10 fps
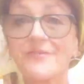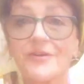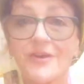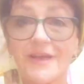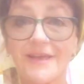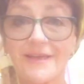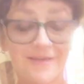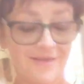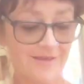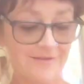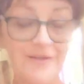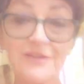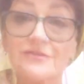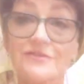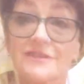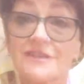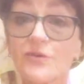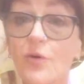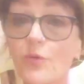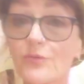of cooking, and I use
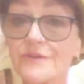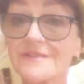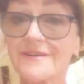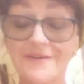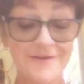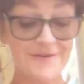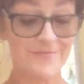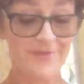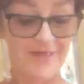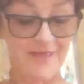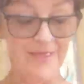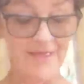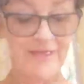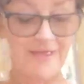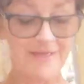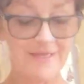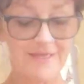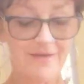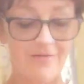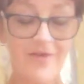this all the time.
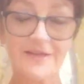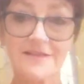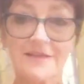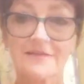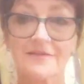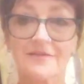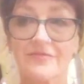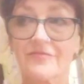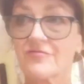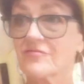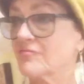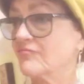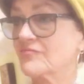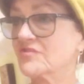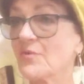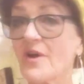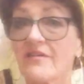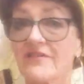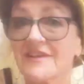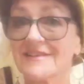I've had it for
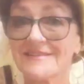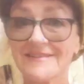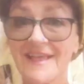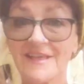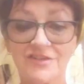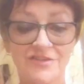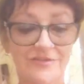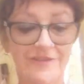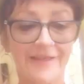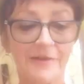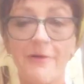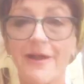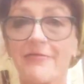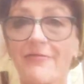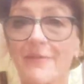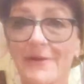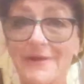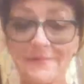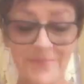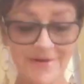12 years. It's ancient, getting quite
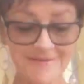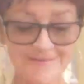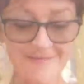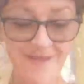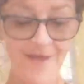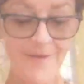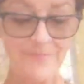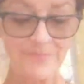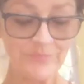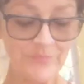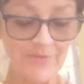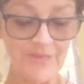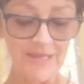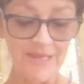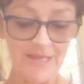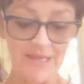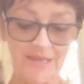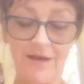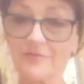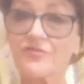grubby, but
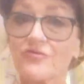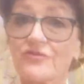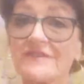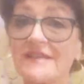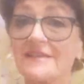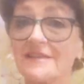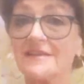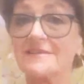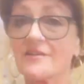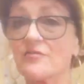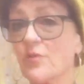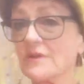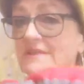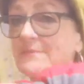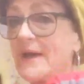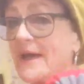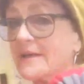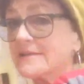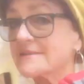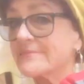I'm sure you've seen these. They're called Wonder
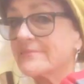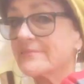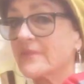Bags.